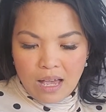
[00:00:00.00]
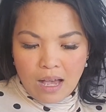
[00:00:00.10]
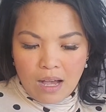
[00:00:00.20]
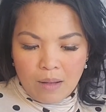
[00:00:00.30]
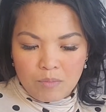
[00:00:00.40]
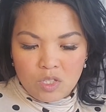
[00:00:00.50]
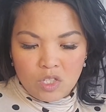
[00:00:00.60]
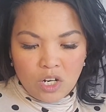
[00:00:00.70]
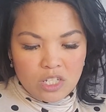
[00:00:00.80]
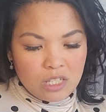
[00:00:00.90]
um
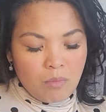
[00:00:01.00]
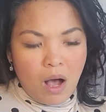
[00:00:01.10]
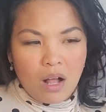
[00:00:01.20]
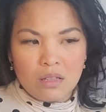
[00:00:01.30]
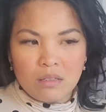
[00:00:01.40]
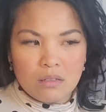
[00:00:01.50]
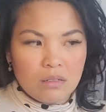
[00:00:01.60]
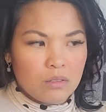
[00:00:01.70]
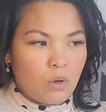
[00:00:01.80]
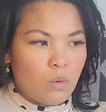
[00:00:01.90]
start small
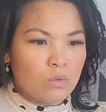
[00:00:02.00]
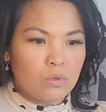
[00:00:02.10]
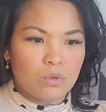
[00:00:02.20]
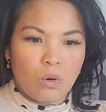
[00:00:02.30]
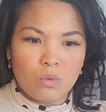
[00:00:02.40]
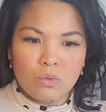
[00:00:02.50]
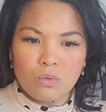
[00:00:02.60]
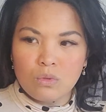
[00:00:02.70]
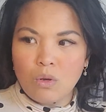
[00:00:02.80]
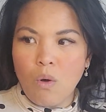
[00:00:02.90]
don't
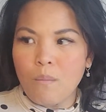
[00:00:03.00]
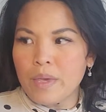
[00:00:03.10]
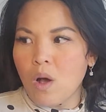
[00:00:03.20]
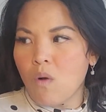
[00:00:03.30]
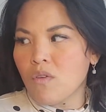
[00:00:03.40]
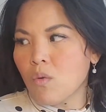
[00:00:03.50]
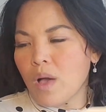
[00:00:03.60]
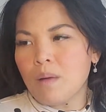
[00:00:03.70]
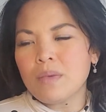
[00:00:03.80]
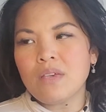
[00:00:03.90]
don't or be
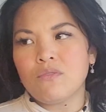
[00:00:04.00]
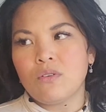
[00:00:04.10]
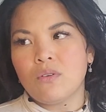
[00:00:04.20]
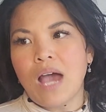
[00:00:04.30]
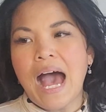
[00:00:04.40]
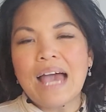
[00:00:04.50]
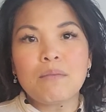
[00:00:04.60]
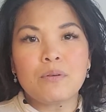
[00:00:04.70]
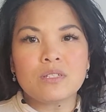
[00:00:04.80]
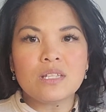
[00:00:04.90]
overwhelmed if you i
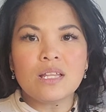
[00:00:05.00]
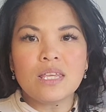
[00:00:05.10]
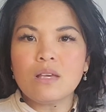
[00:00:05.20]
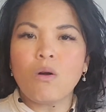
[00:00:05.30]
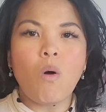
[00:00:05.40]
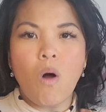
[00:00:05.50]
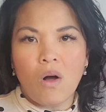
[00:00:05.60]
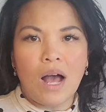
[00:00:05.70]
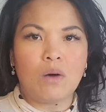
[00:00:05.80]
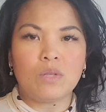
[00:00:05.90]
personally go all
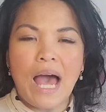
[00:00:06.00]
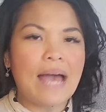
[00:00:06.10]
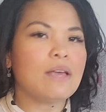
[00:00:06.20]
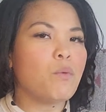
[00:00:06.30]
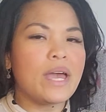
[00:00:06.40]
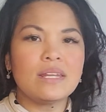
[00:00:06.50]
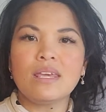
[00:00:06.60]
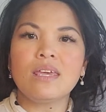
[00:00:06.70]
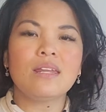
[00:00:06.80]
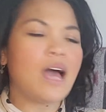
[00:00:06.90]
out i went
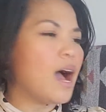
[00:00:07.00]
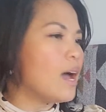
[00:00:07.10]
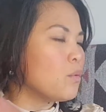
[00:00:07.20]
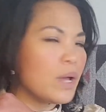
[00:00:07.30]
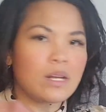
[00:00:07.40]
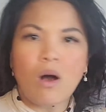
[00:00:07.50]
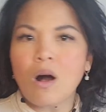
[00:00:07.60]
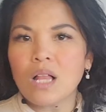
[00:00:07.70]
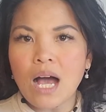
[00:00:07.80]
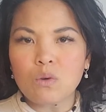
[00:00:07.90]
in i went
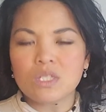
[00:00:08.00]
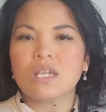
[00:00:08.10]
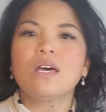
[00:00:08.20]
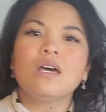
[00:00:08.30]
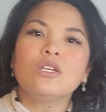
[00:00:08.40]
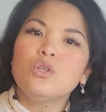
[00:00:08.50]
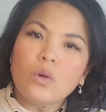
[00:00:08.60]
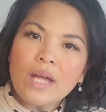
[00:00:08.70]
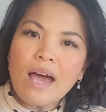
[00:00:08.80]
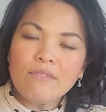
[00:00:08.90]
all out you
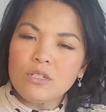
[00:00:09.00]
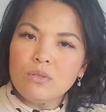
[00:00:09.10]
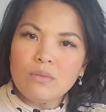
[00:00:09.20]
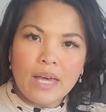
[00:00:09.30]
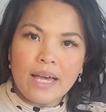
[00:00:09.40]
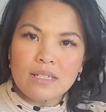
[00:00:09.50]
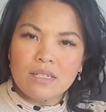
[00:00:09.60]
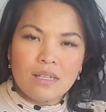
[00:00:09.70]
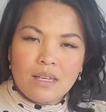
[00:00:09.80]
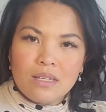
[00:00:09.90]
don't have to do that
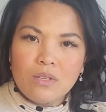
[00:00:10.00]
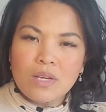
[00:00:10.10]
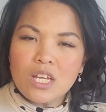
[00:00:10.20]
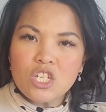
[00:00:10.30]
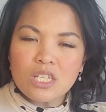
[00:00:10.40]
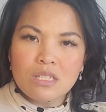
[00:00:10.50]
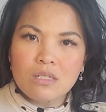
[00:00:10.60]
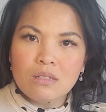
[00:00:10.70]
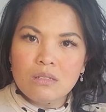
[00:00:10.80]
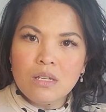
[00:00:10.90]
you can just
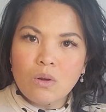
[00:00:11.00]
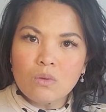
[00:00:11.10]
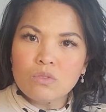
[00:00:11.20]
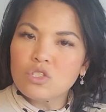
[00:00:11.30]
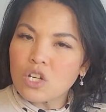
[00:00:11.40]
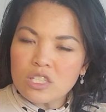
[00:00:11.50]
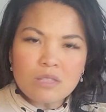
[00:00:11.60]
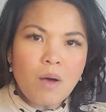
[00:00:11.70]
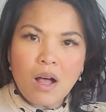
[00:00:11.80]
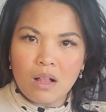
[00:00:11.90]
you know start
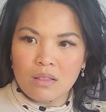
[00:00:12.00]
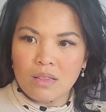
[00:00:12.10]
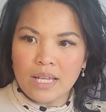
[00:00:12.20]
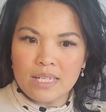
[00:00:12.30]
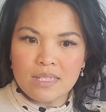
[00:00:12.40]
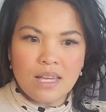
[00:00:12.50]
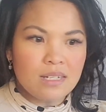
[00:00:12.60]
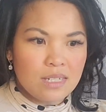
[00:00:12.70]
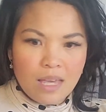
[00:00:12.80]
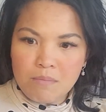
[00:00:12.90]
small like i said
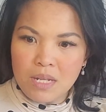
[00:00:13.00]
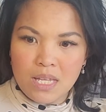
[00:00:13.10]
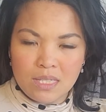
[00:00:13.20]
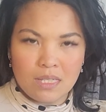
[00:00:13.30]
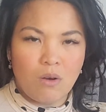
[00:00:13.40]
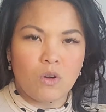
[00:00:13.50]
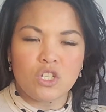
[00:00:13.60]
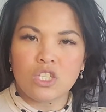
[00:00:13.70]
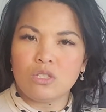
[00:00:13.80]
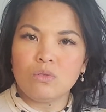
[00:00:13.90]
10 minutes or
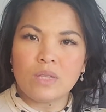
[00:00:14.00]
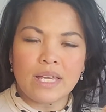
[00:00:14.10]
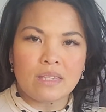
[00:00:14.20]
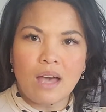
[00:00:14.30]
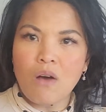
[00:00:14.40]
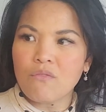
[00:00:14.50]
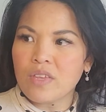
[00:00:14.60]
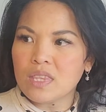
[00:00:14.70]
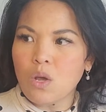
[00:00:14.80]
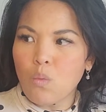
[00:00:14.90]
just do like the
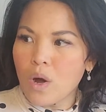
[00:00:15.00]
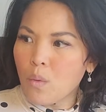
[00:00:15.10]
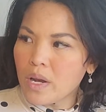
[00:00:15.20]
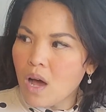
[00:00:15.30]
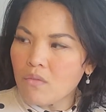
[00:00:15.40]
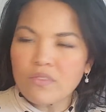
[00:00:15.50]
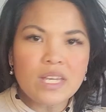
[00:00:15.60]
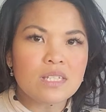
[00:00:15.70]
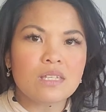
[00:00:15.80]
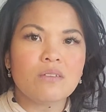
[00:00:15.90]
outfit thing wear one
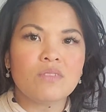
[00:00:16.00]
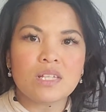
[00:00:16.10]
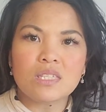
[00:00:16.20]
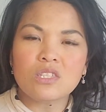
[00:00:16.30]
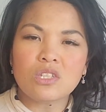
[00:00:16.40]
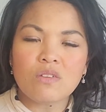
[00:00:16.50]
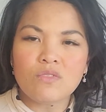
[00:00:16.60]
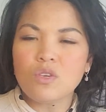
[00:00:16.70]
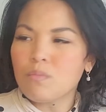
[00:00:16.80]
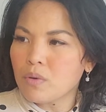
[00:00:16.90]
outfit if doesn't serve
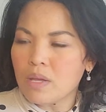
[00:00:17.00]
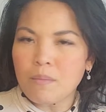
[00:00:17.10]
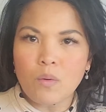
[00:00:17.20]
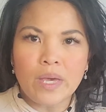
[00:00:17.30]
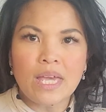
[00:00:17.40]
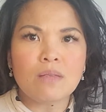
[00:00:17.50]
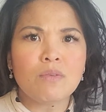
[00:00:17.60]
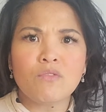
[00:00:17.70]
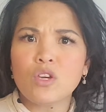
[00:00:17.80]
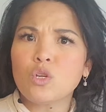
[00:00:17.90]
you put them away and then
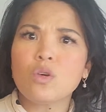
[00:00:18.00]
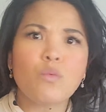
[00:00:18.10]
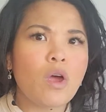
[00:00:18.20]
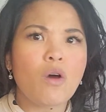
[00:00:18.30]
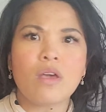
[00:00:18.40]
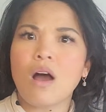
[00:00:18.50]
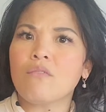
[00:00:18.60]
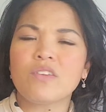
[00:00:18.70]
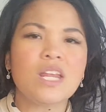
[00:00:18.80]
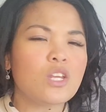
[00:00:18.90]
before you know it wear all your
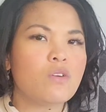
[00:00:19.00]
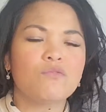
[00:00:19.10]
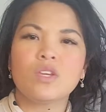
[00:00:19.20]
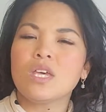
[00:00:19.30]
outfit and you've